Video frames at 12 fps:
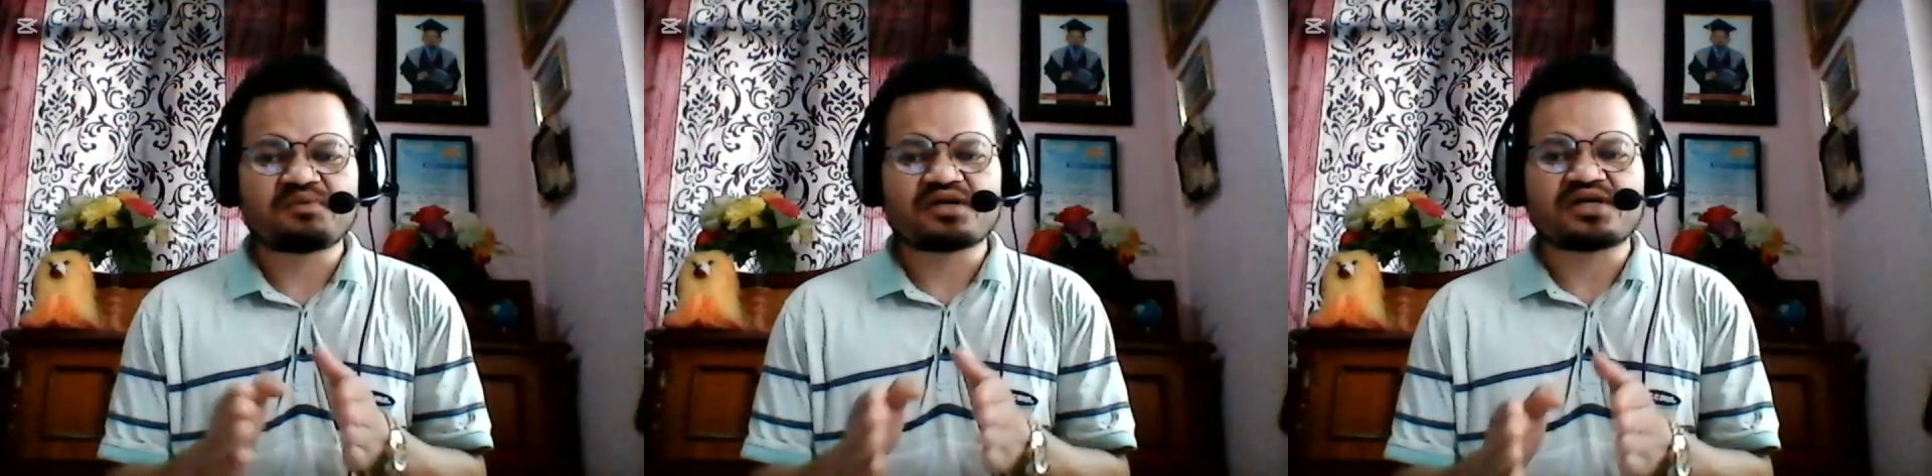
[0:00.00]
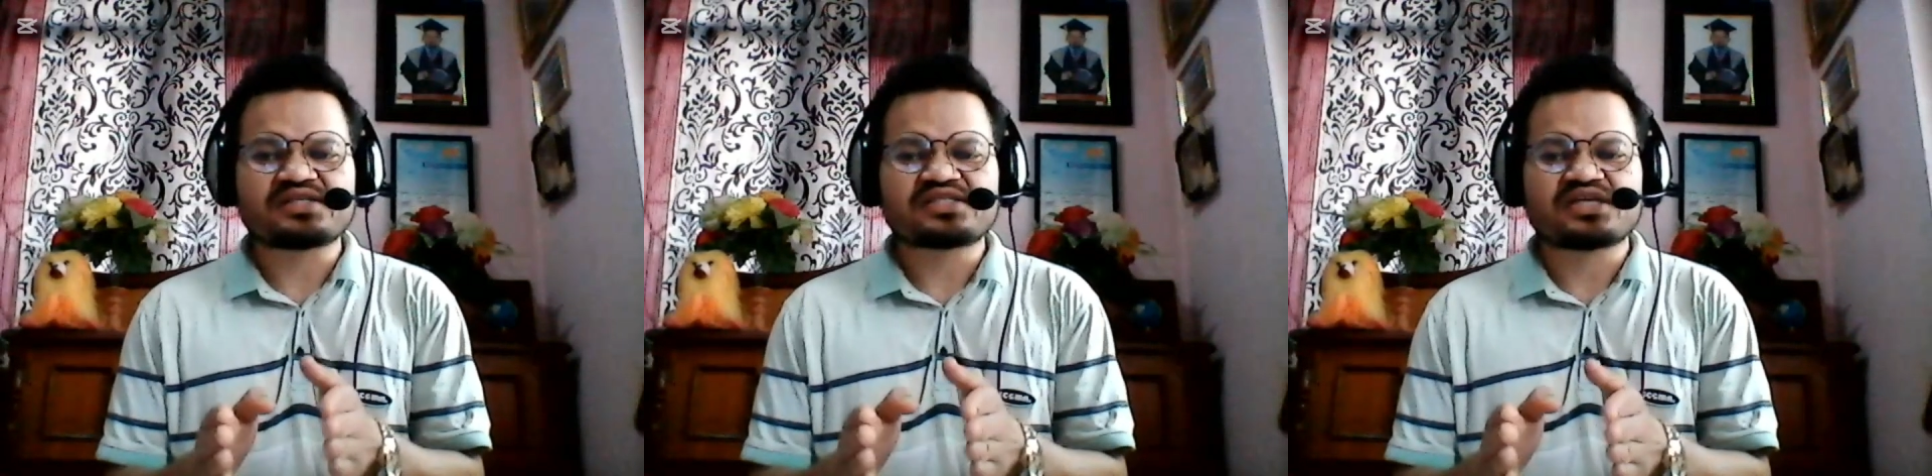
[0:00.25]

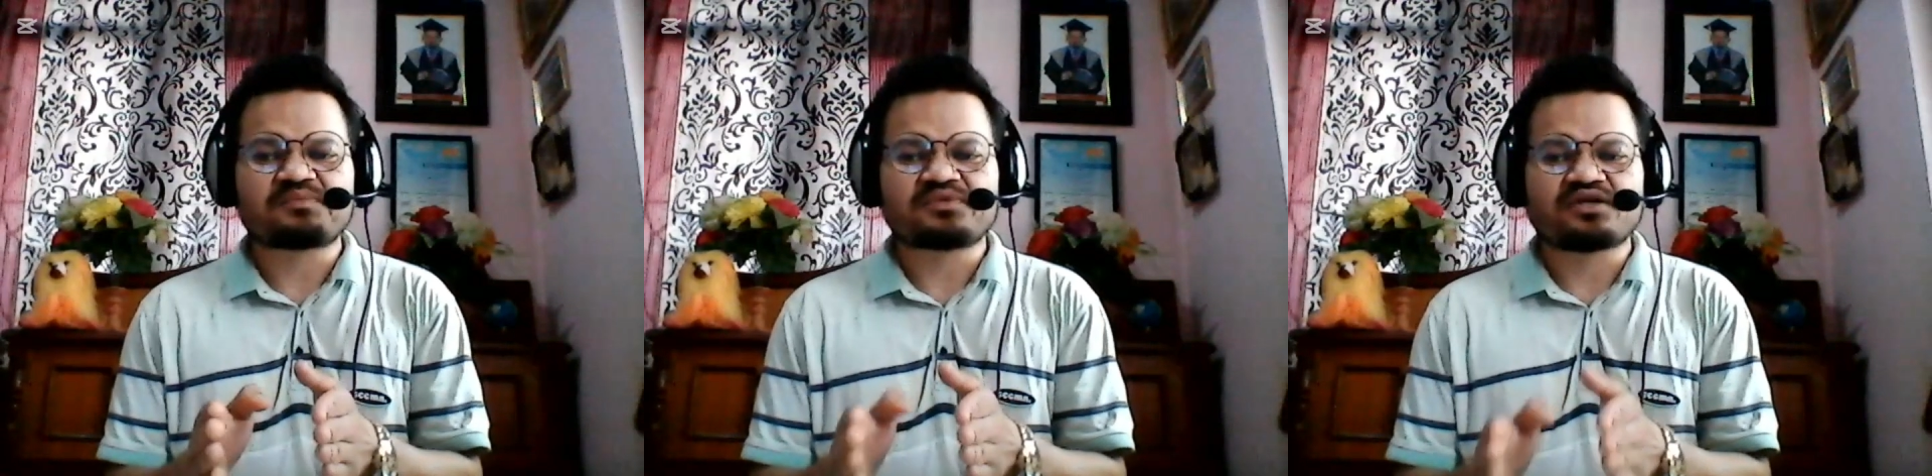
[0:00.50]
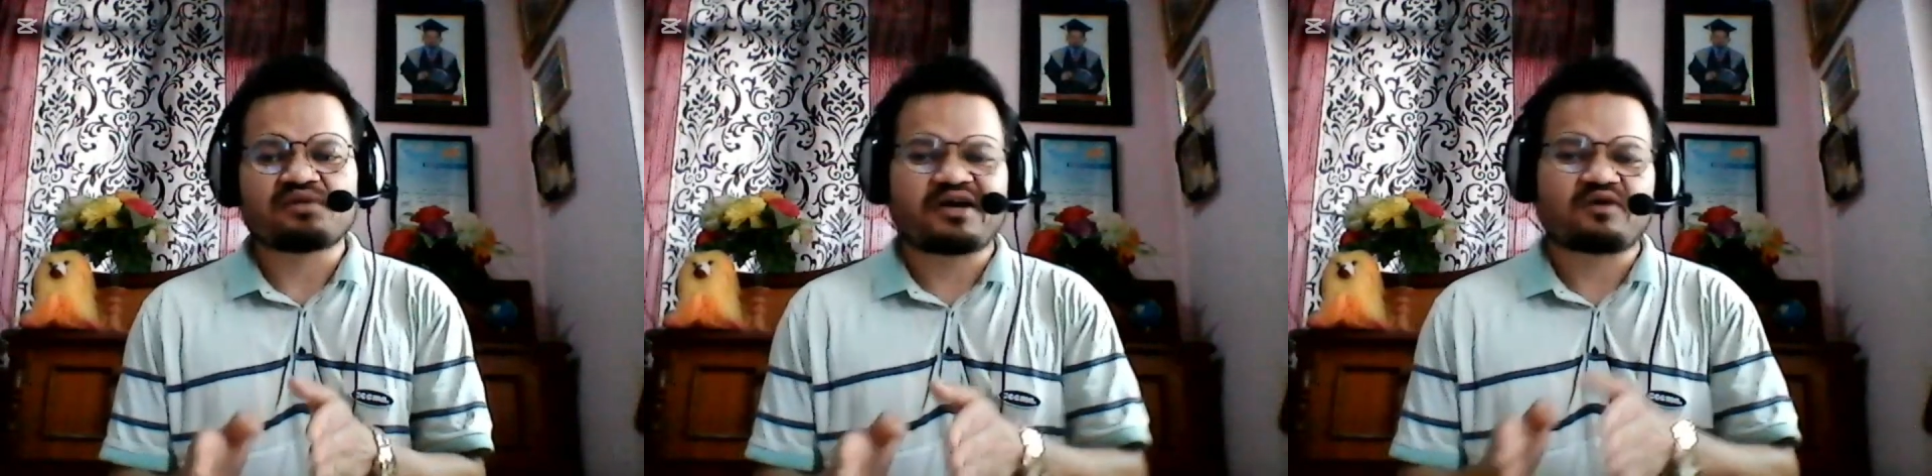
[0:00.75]
concept
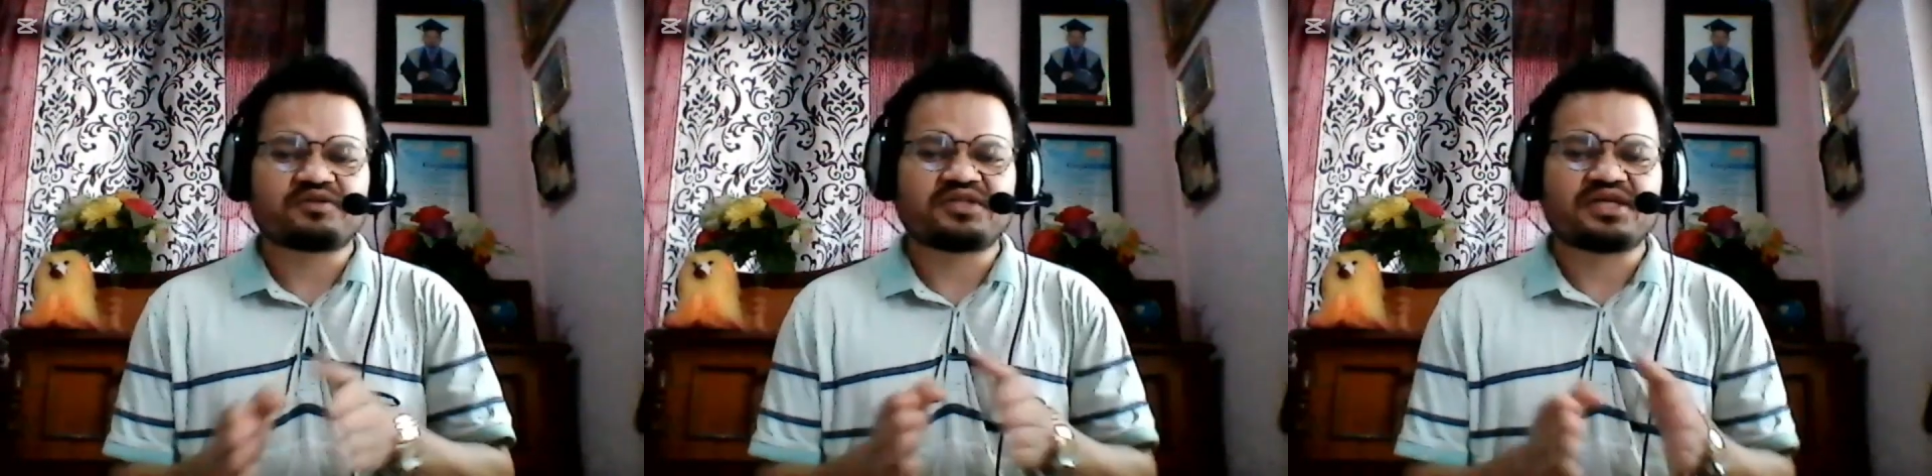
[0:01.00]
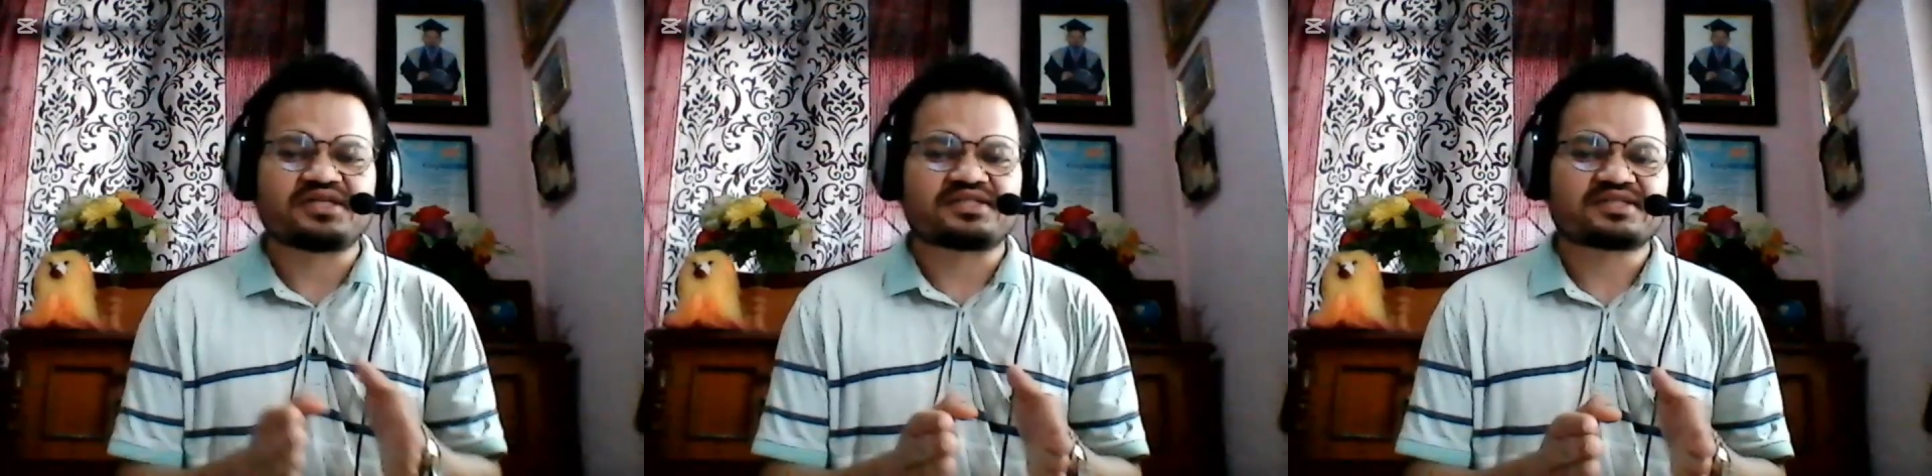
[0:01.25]
about
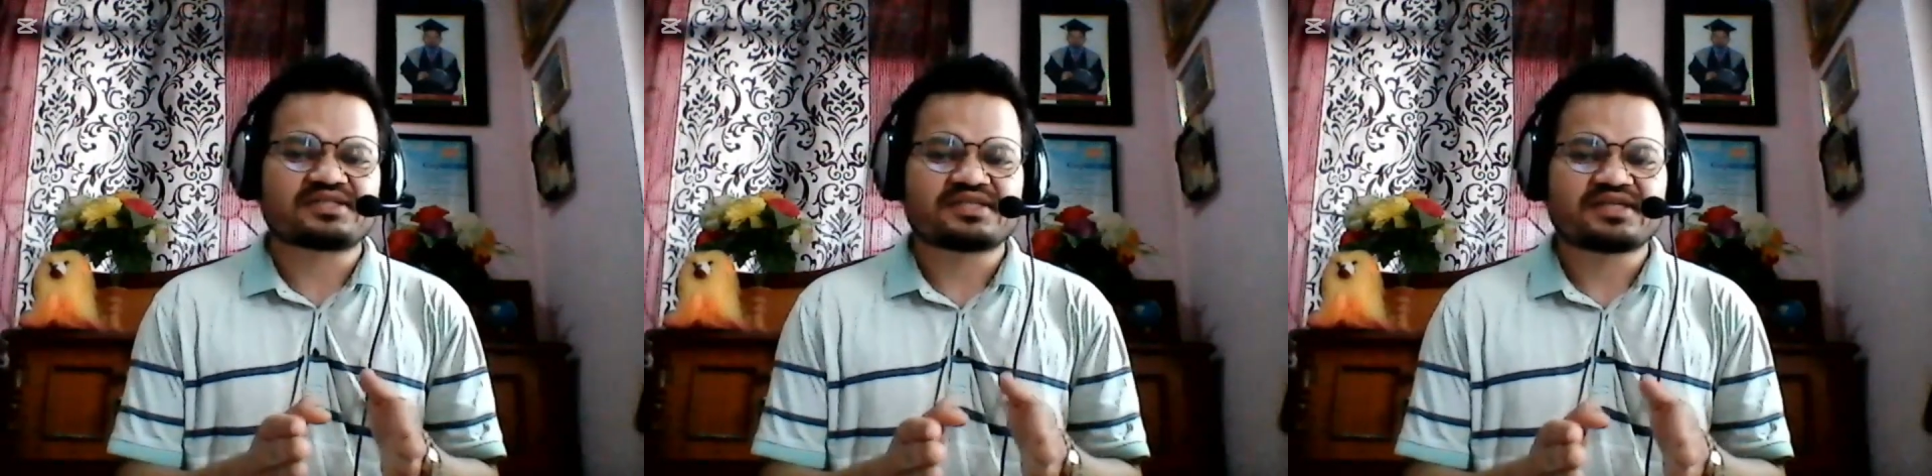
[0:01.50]
this,